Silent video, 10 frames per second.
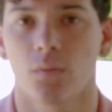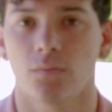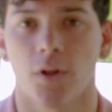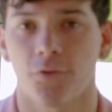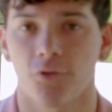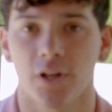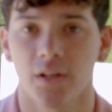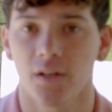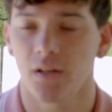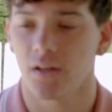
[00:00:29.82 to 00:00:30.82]
The
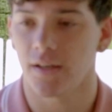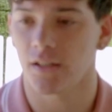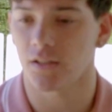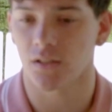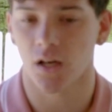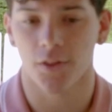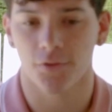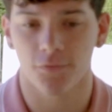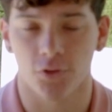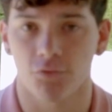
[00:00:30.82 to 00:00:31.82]
3 is
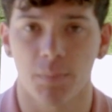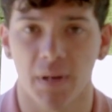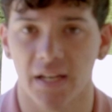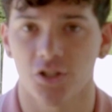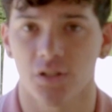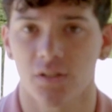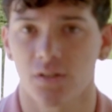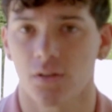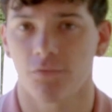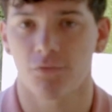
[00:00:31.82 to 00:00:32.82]
for 3
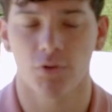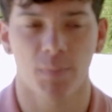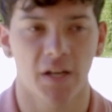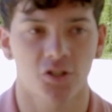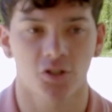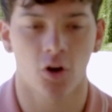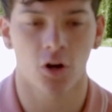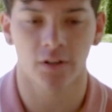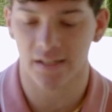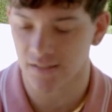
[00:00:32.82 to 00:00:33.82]
pages
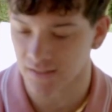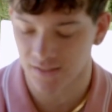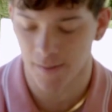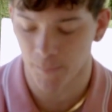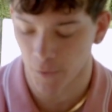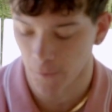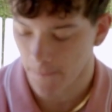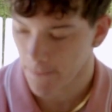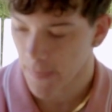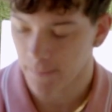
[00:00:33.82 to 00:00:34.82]
long, nice and simple.
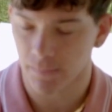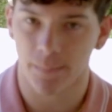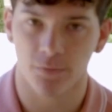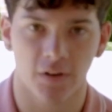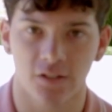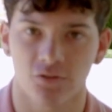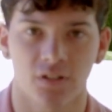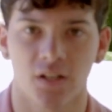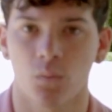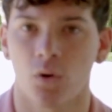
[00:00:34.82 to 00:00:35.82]
My professor
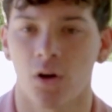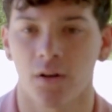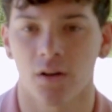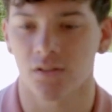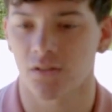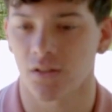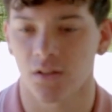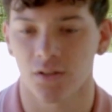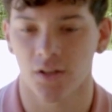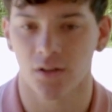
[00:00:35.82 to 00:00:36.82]
didn't want us
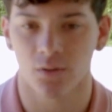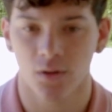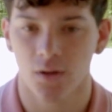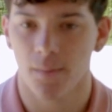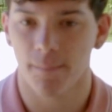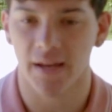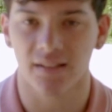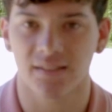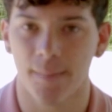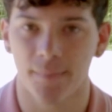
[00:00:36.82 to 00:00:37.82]
to, make
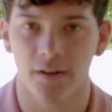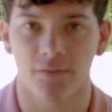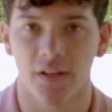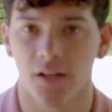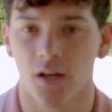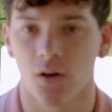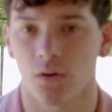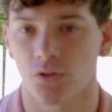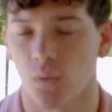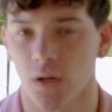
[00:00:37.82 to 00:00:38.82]
a 10-minute video,
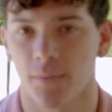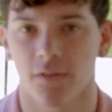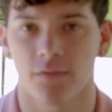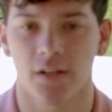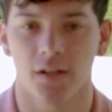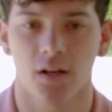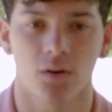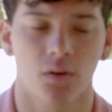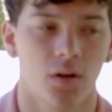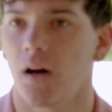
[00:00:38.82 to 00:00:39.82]
a 20-minute
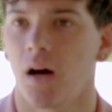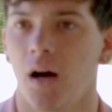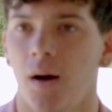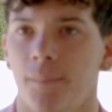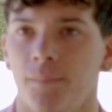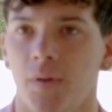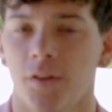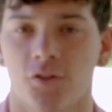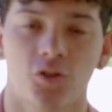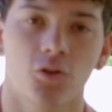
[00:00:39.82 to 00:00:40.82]
video.
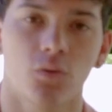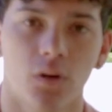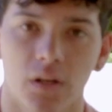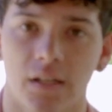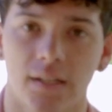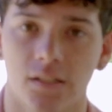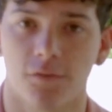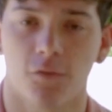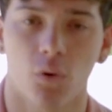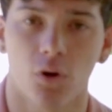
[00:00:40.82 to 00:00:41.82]
The 2 is
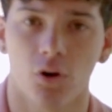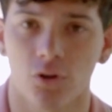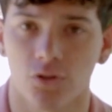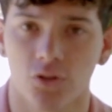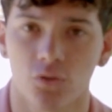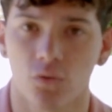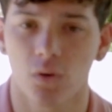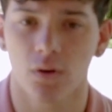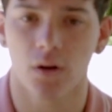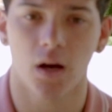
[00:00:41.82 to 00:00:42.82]
for
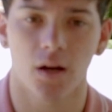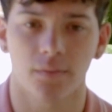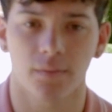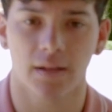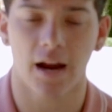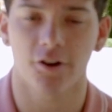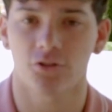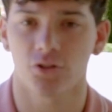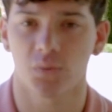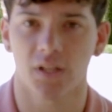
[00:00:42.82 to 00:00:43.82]
2
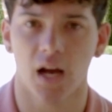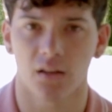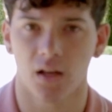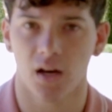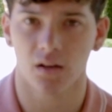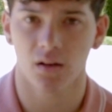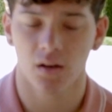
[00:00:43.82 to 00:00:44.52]
characters with dialogue,